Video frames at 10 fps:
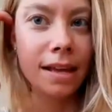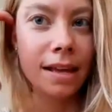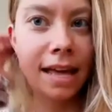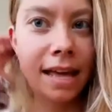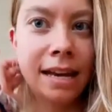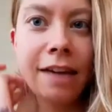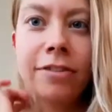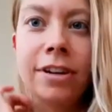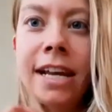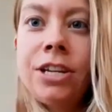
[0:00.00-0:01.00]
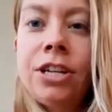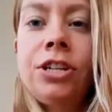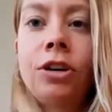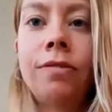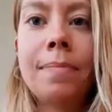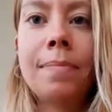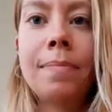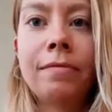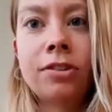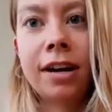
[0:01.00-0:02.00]
and every day she'd show up
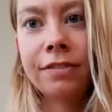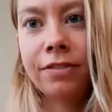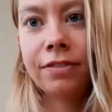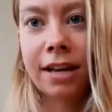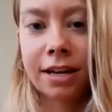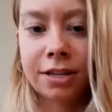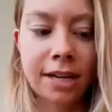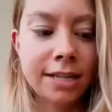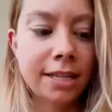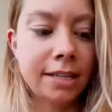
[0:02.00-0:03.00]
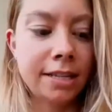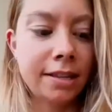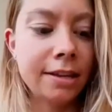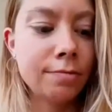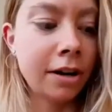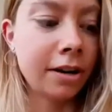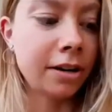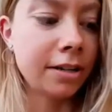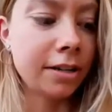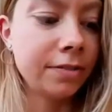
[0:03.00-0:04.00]
and we'd try different exercises and things would
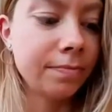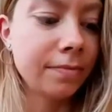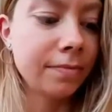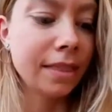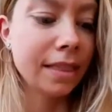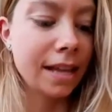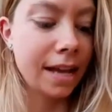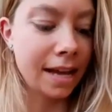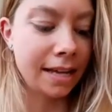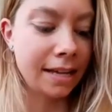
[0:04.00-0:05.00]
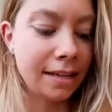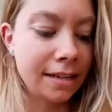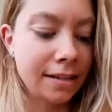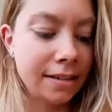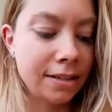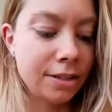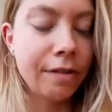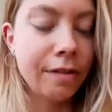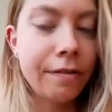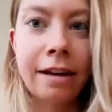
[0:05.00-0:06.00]
hurt and
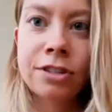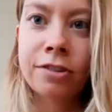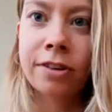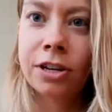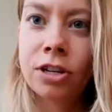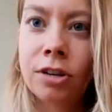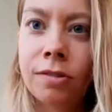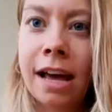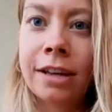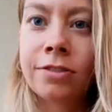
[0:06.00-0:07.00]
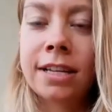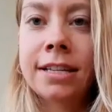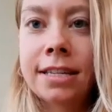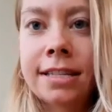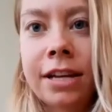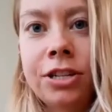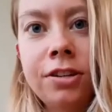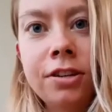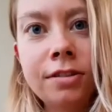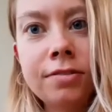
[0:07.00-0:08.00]
so I was trying to show her exercises that she
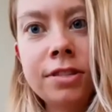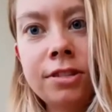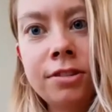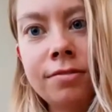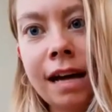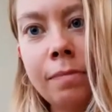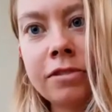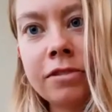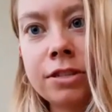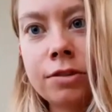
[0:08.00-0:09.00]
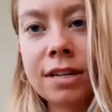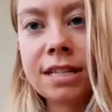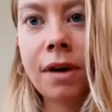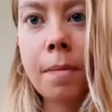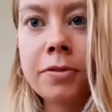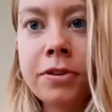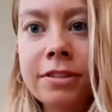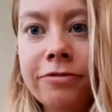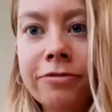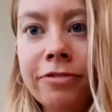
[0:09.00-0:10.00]
could use to help restore some
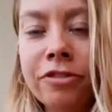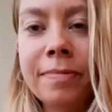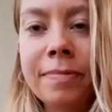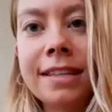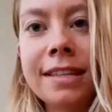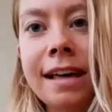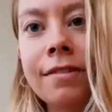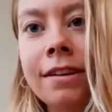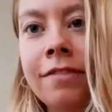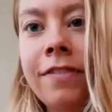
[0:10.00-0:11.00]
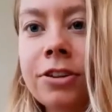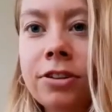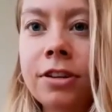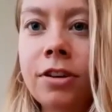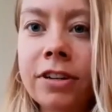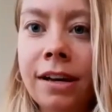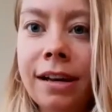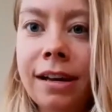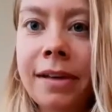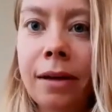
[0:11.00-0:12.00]
options for movement that would eventually, over
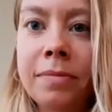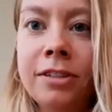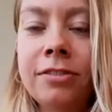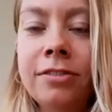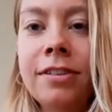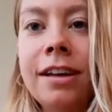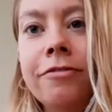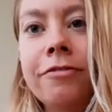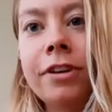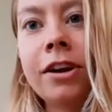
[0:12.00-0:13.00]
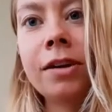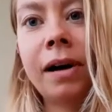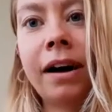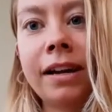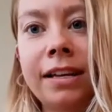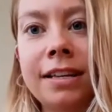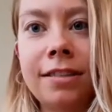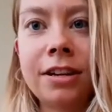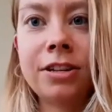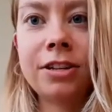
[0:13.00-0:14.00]
time, help to free her body so
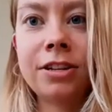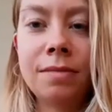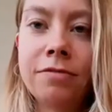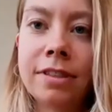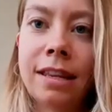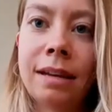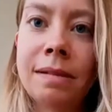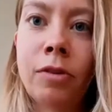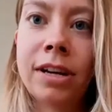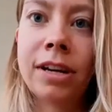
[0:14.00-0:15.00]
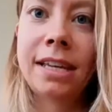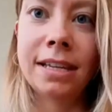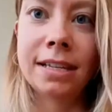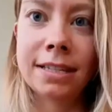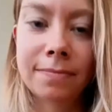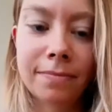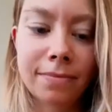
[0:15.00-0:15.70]
that she could move with a little bit more ease